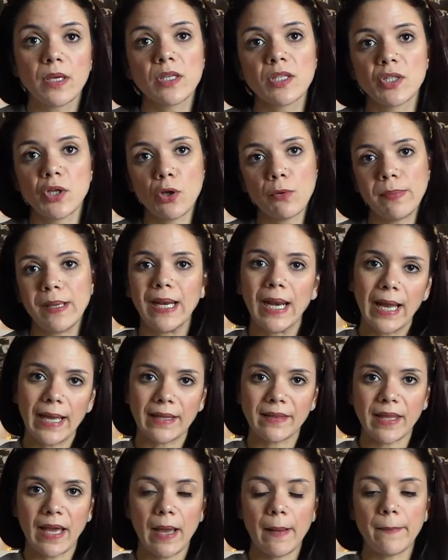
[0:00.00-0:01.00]
So it'd be
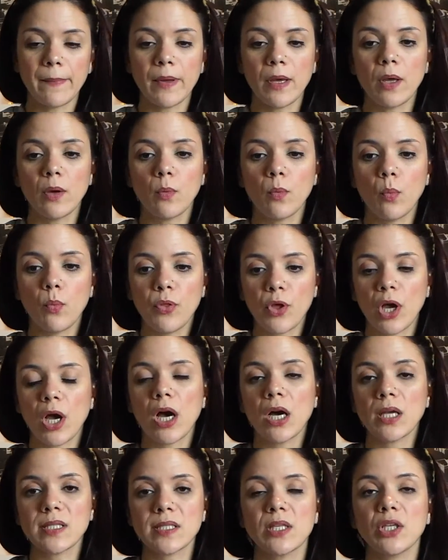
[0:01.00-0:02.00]
like that, but the
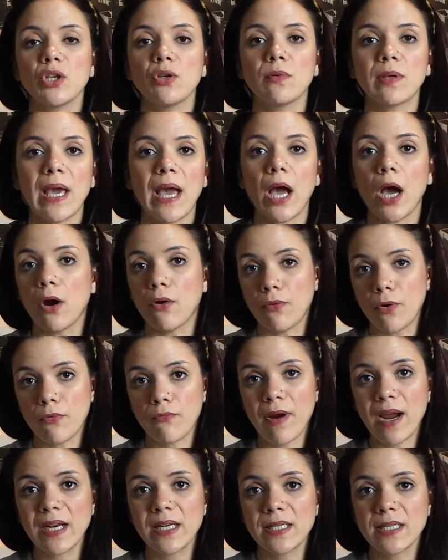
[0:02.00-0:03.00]
cards that you get are at
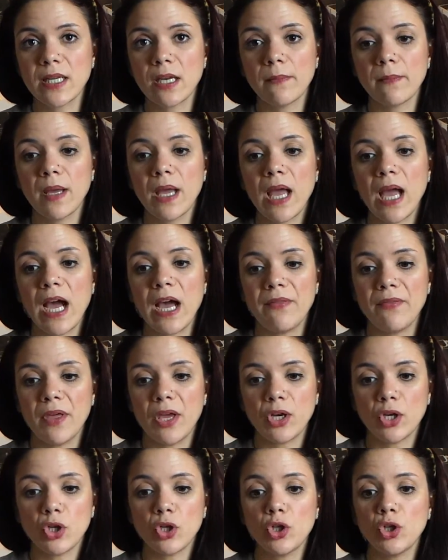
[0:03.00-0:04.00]
random, and
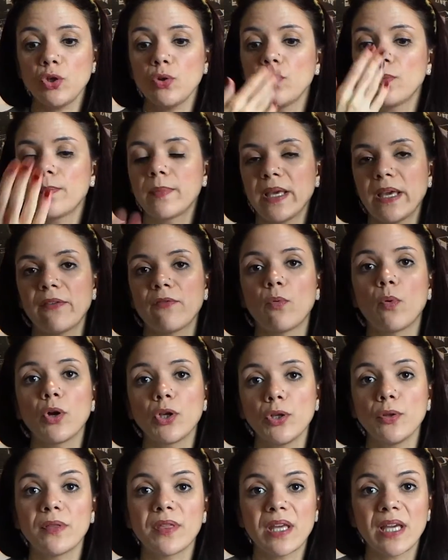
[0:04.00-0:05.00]
then you give what
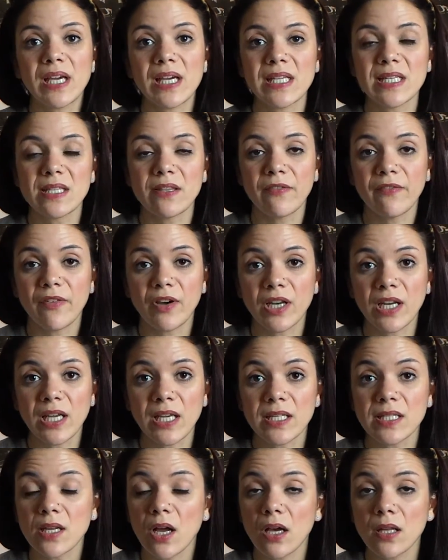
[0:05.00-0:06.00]
you think is the
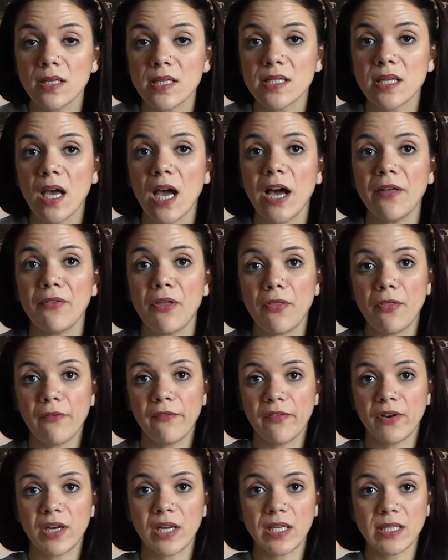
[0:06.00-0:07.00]
funniest answer, and then the
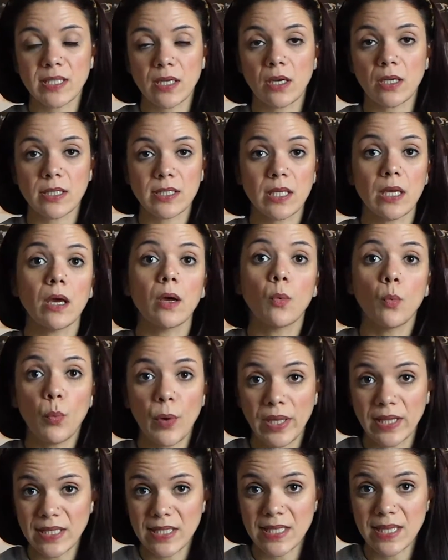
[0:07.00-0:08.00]
funniest answer
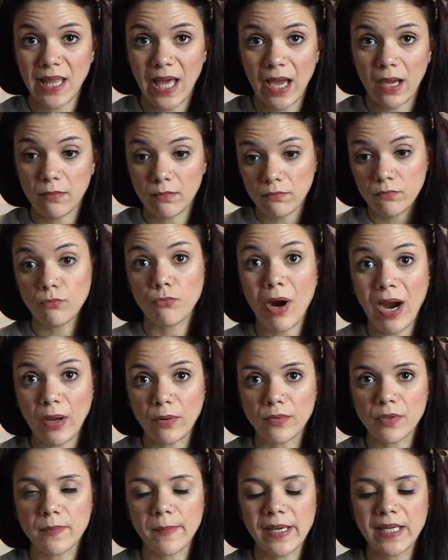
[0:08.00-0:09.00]
wins that
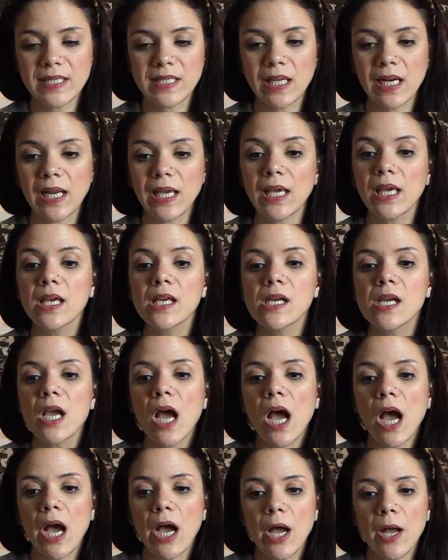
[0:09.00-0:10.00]
round, basically.
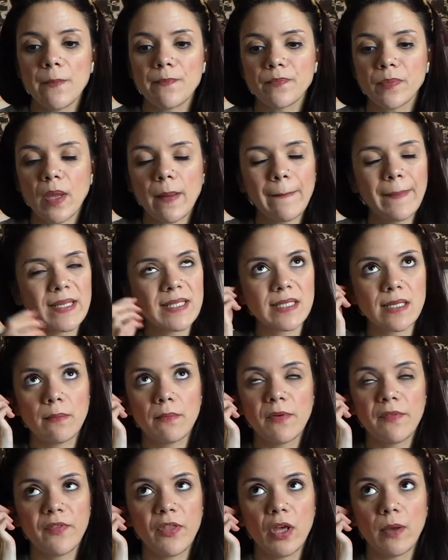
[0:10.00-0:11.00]
But some
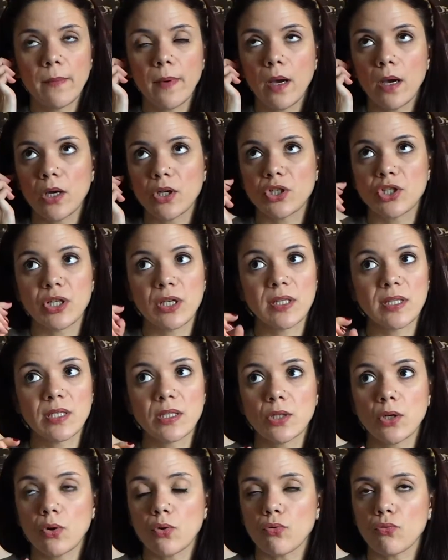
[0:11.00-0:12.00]
of them are
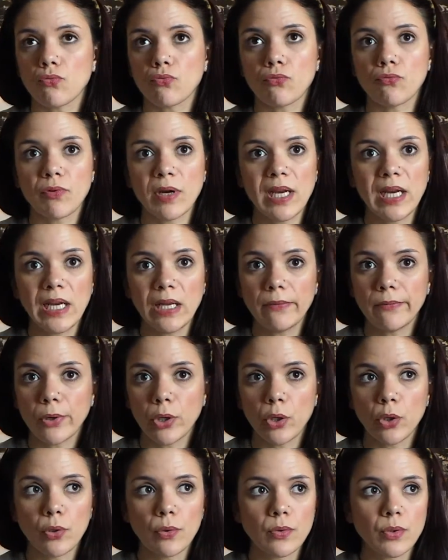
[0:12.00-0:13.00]
just really
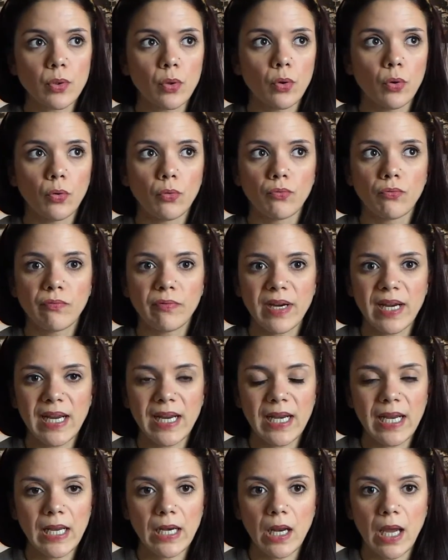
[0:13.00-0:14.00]
rude, or
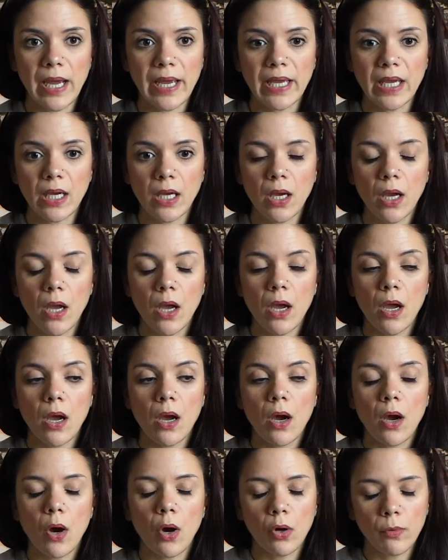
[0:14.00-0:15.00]
really like,
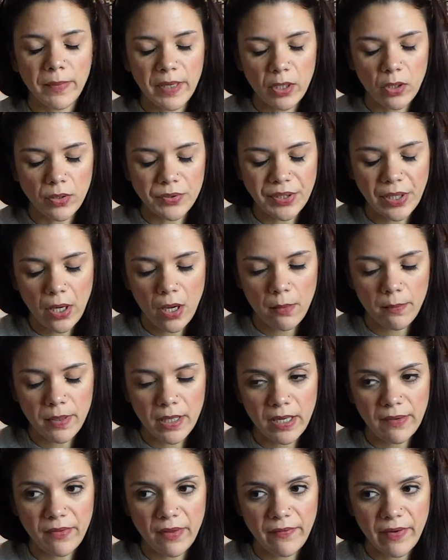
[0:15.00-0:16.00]
oh my god, I can't
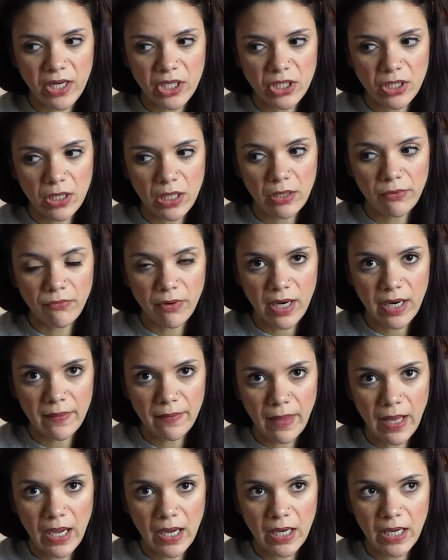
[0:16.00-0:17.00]
believe they've actually
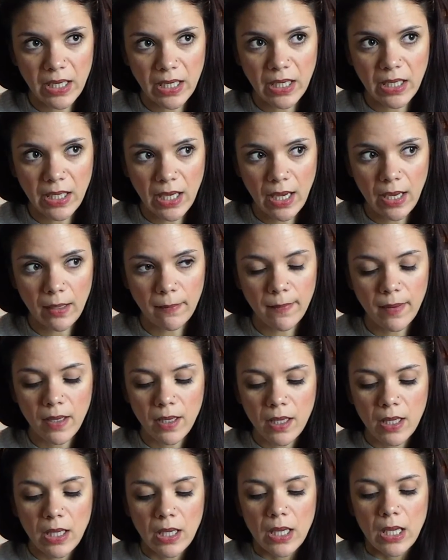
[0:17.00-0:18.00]
written that in a game.
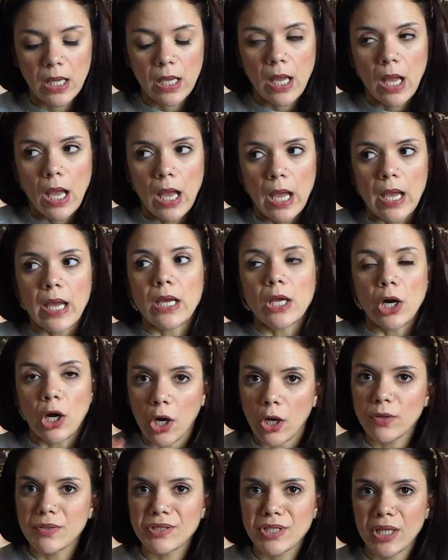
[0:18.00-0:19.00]

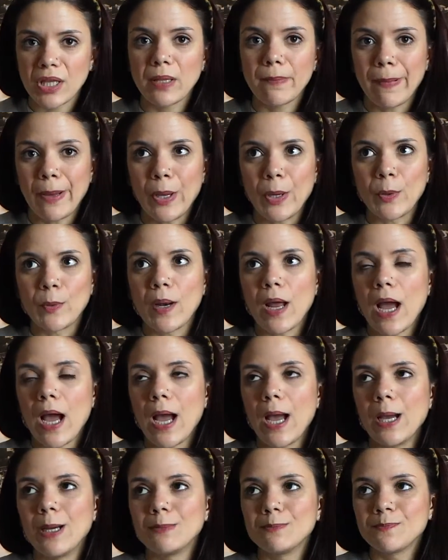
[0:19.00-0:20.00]
Close to the
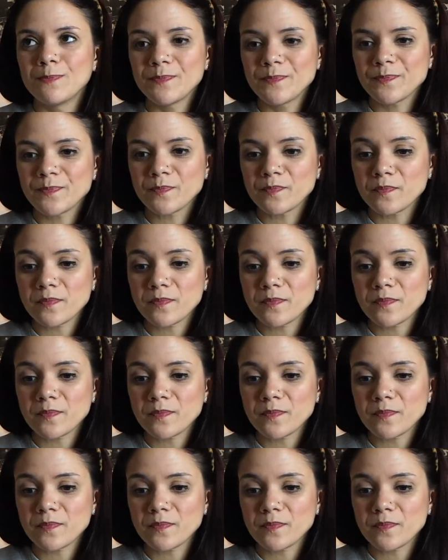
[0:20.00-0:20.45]
bone.